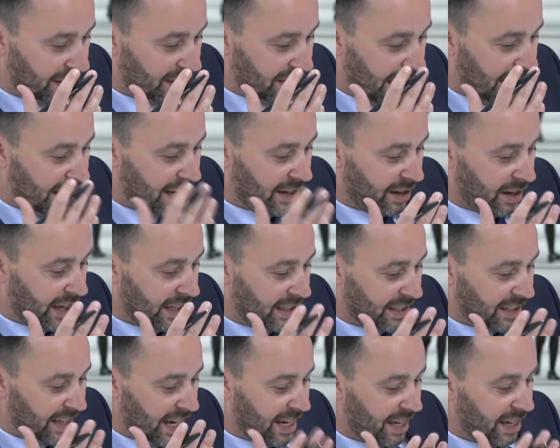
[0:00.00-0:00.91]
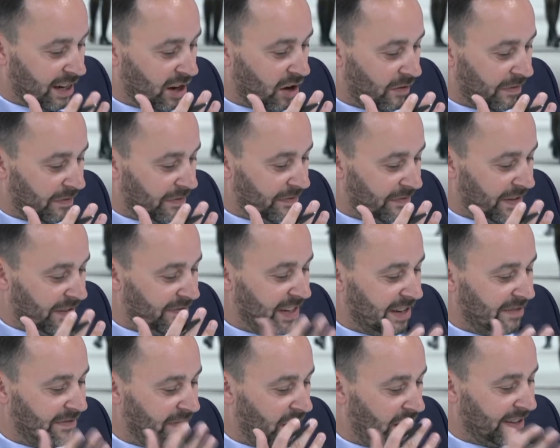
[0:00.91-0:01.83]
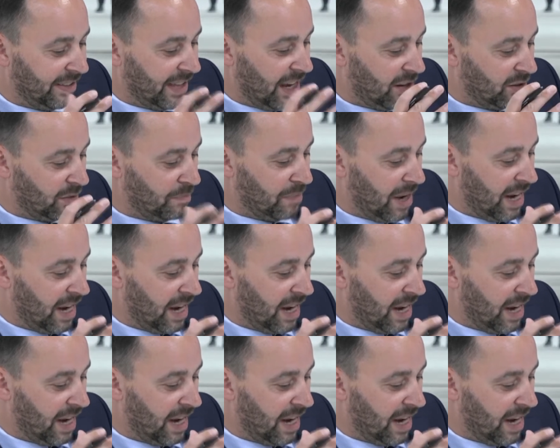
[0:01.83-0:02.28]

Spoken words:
taking up 55,000